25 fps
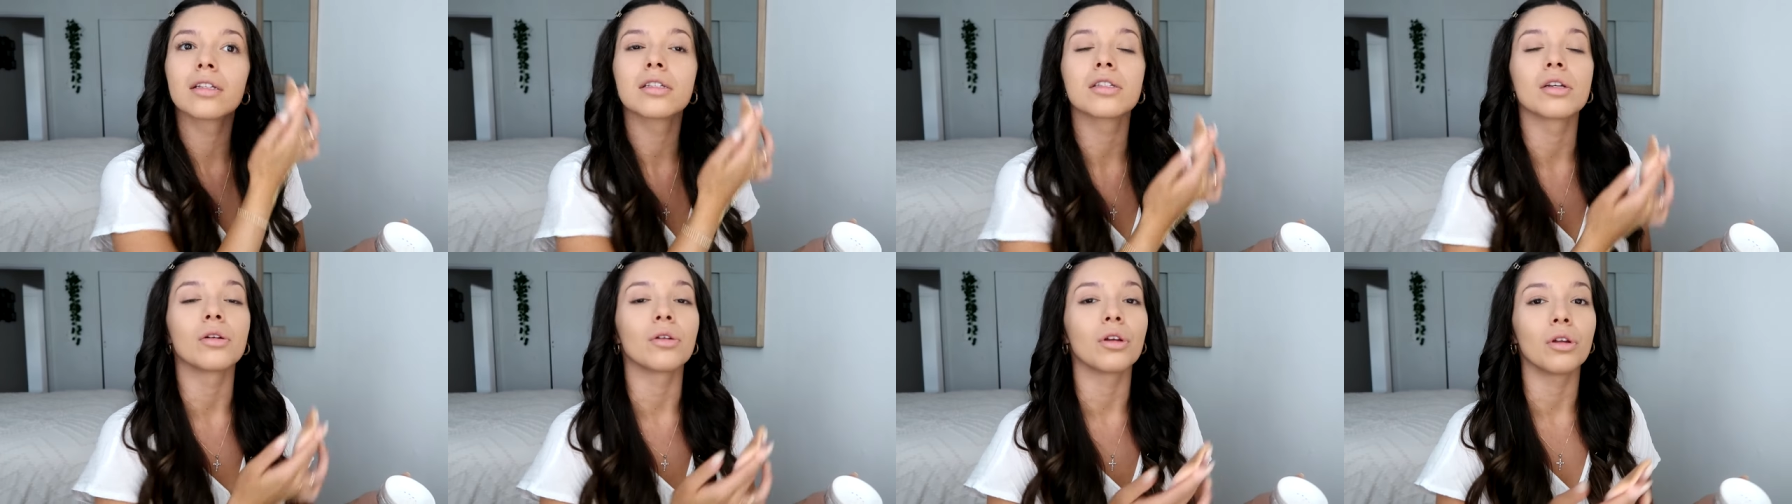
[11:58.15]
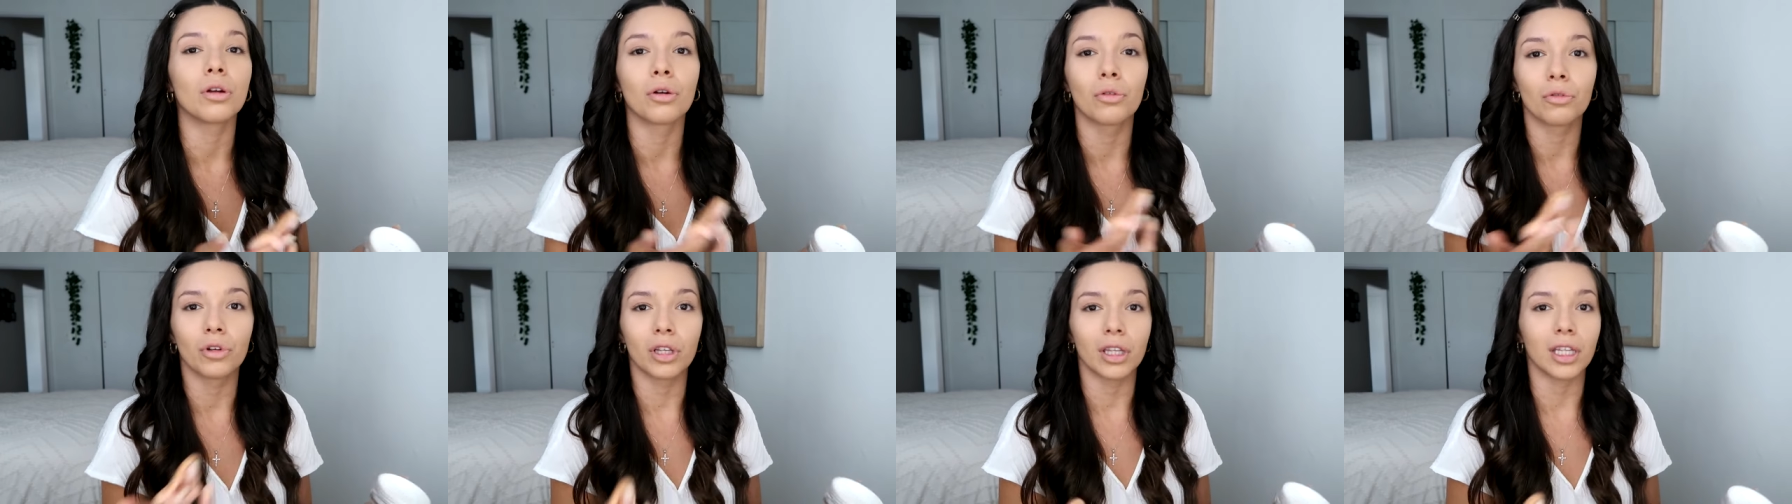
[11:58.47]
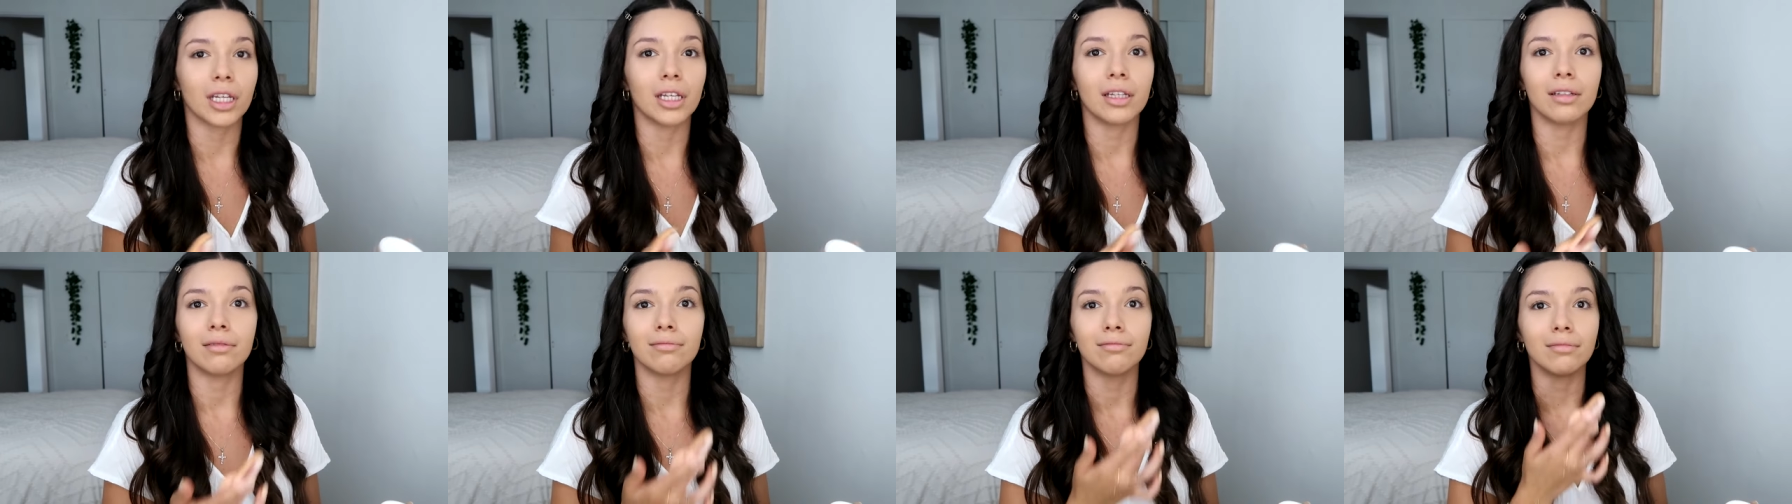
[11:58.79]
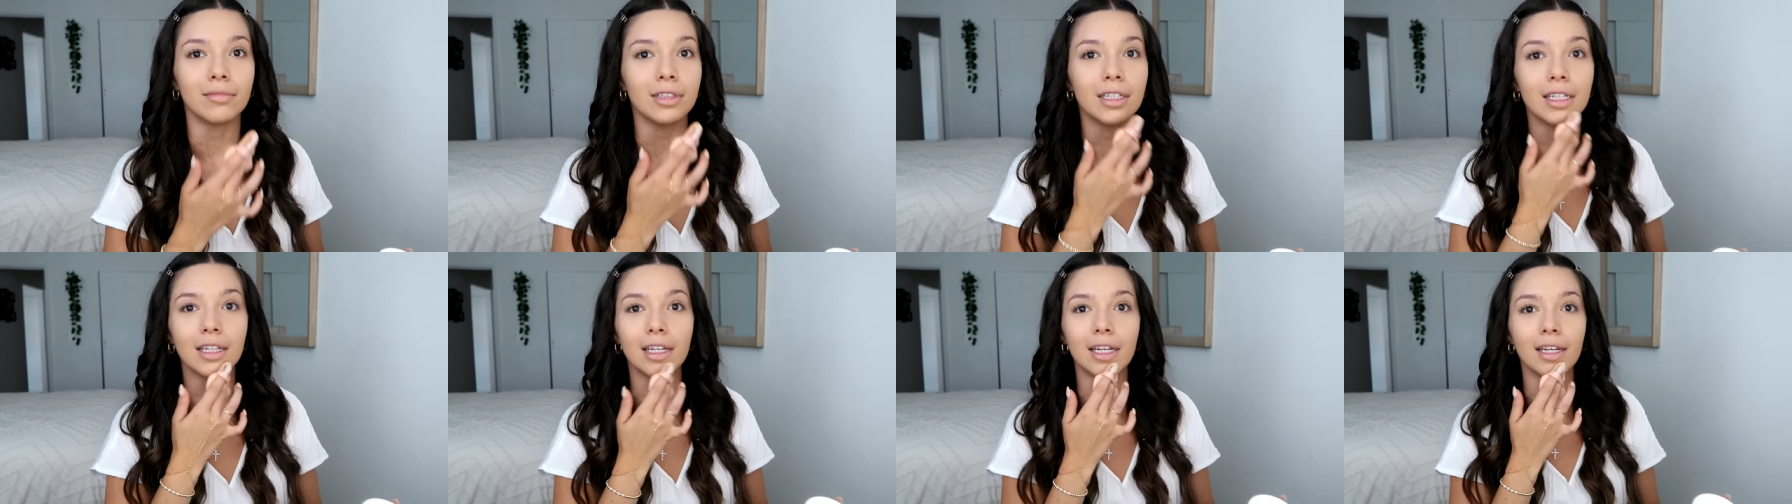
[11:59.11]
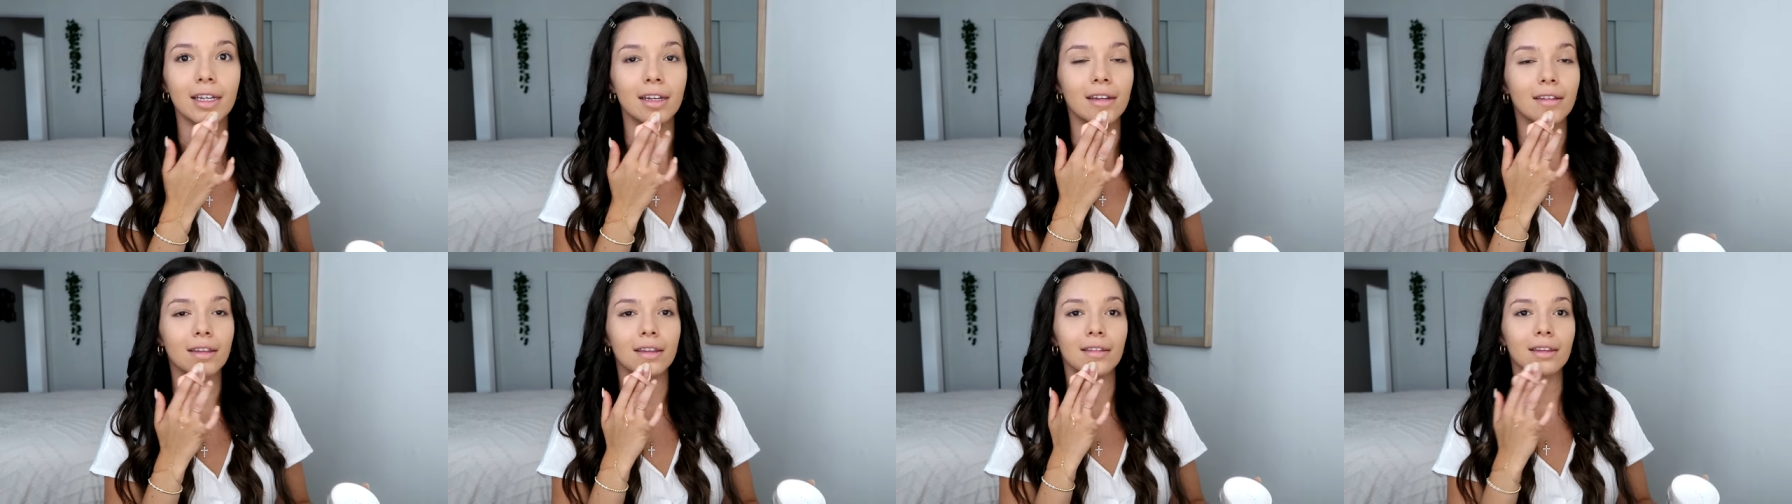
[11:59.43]
so you don't really
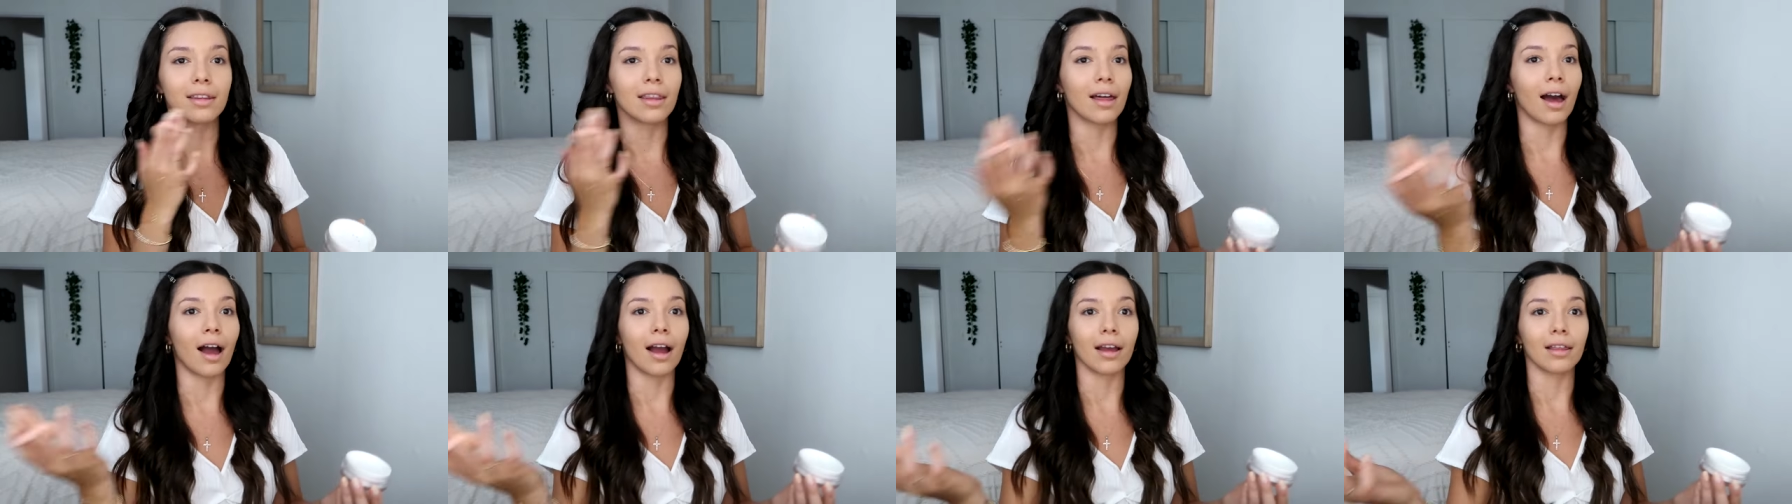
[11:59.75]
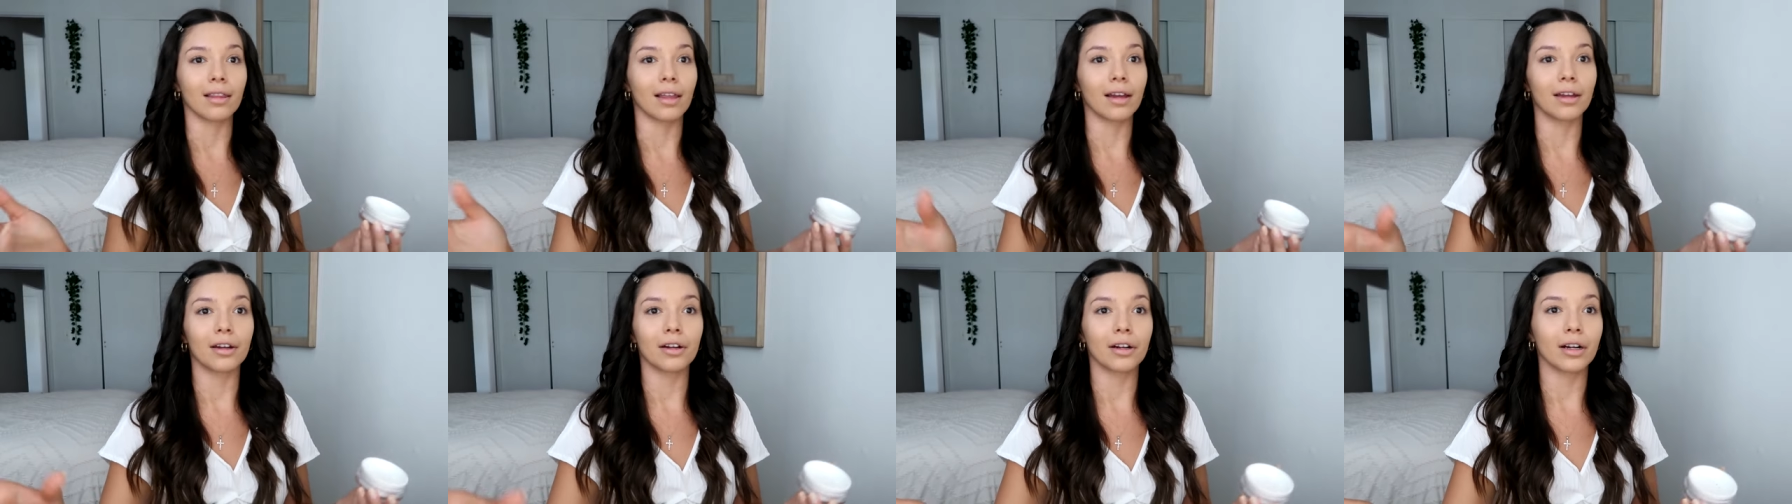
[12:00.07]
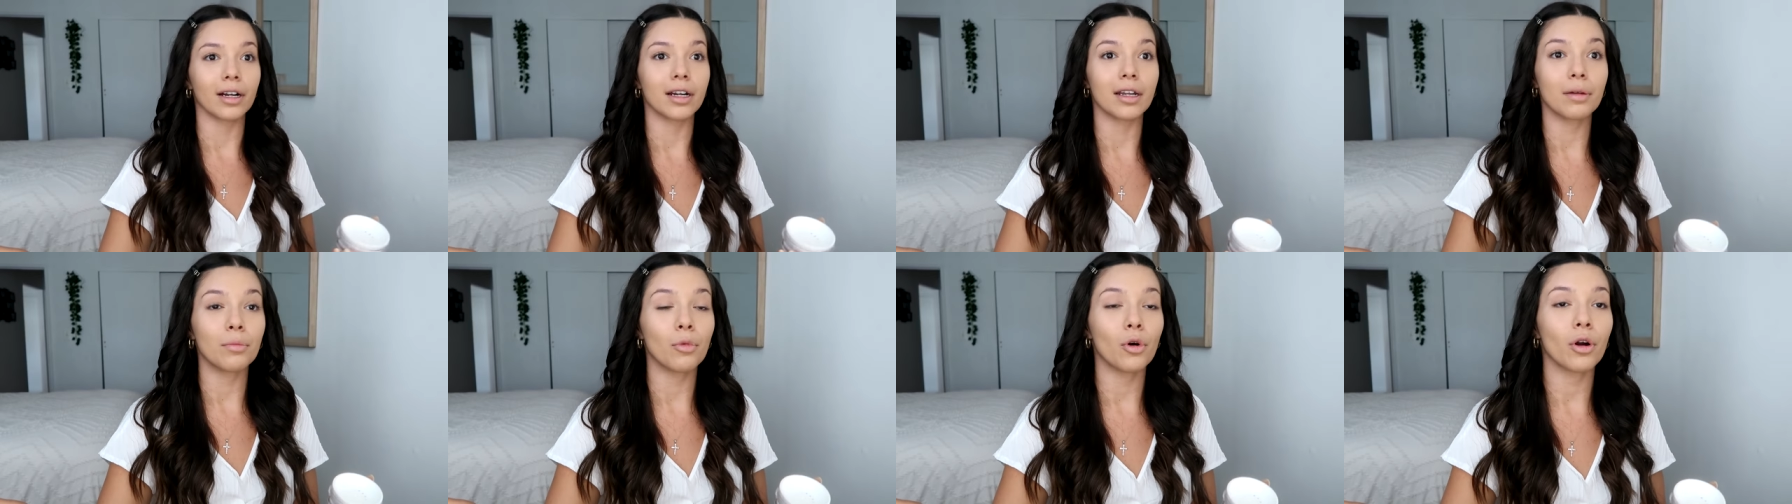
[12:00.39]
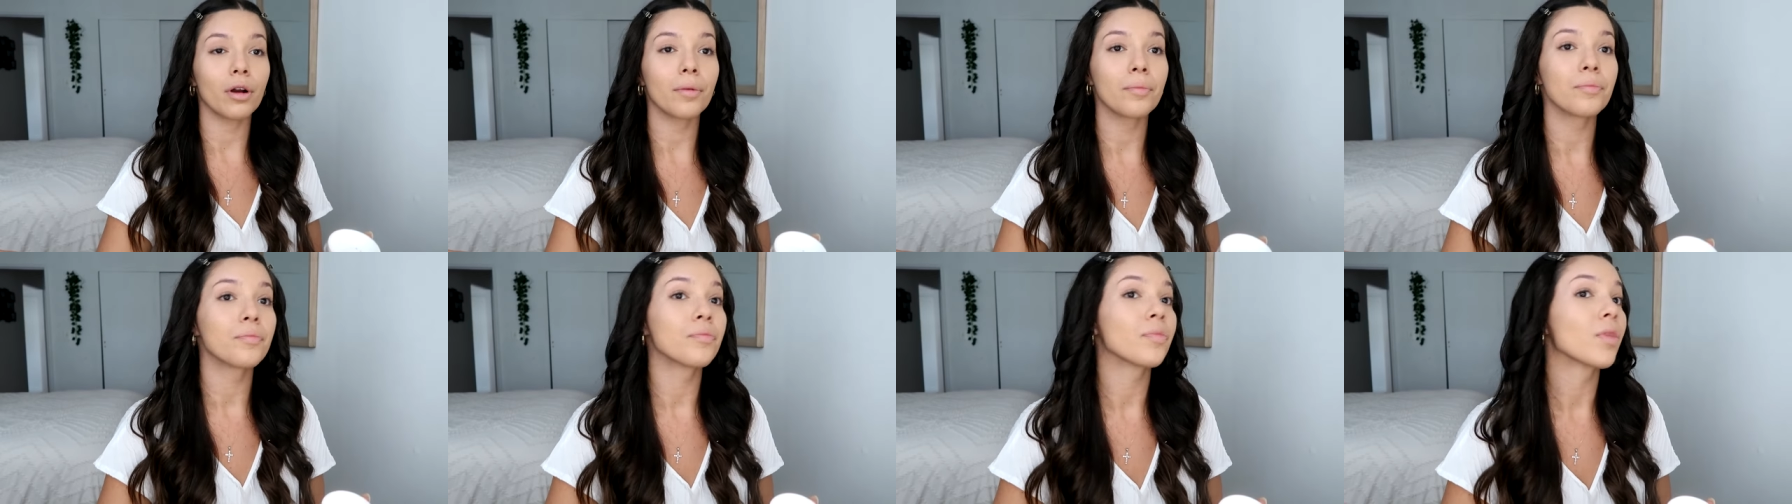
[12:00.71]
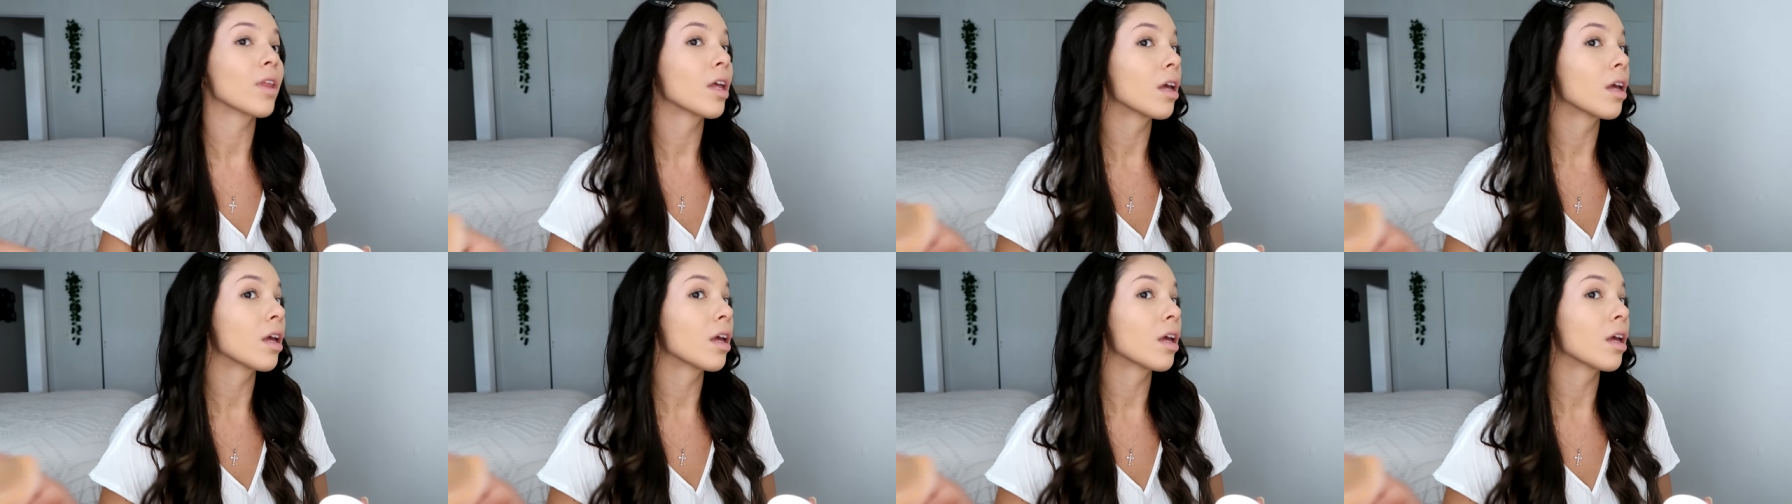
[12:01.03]
need the highlighter anymore.